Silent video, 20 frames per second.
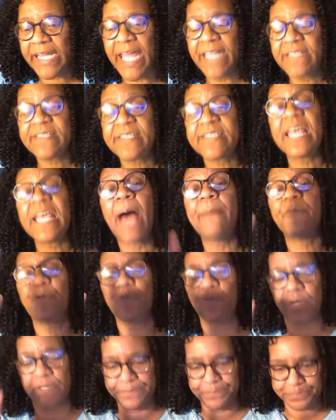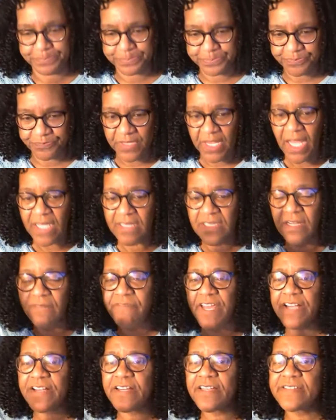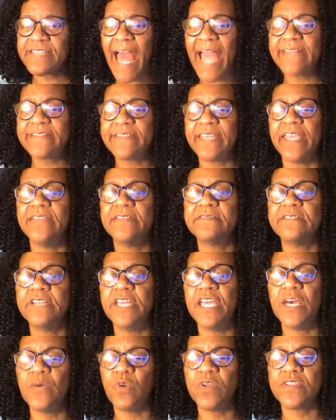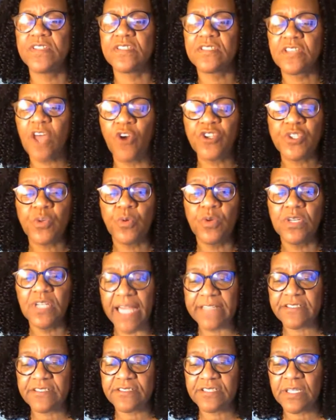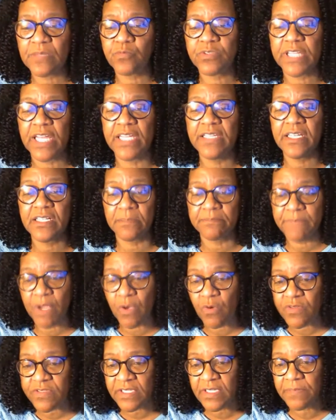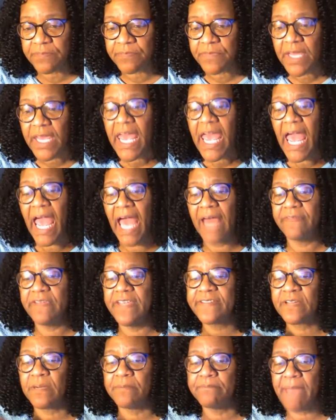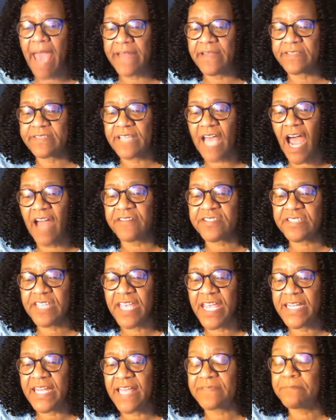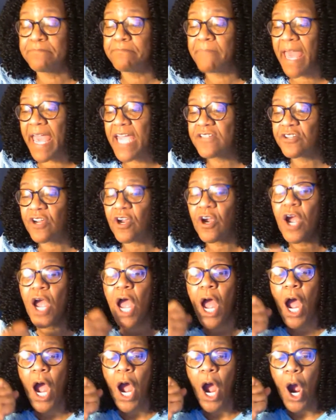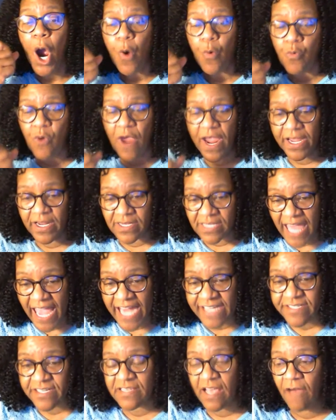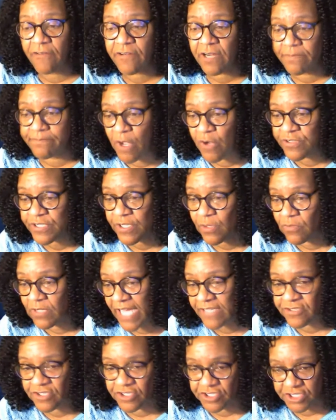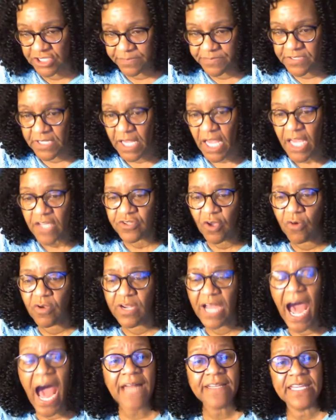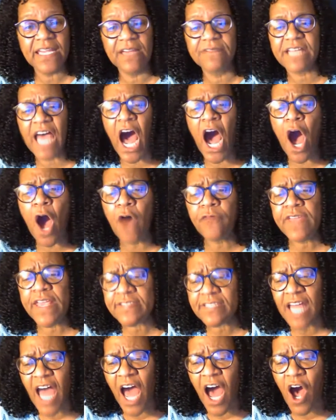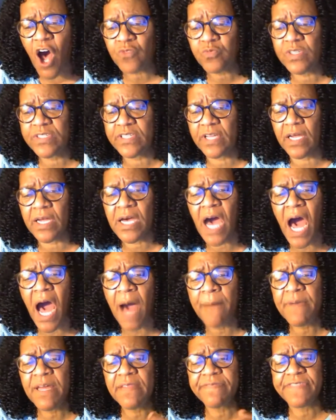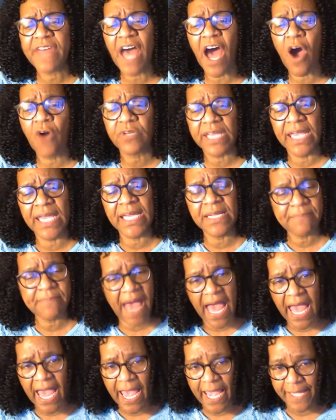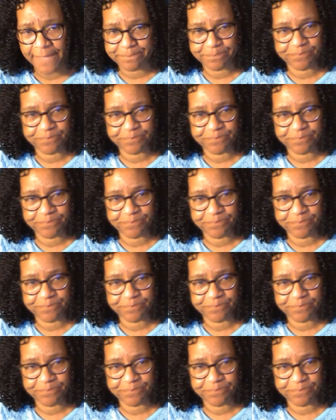In summary, Leviticus 19 deal with social relationships in the community, and these commandments are seen as major regulations of community relationships. So God gives all these laws with a common thought in mind.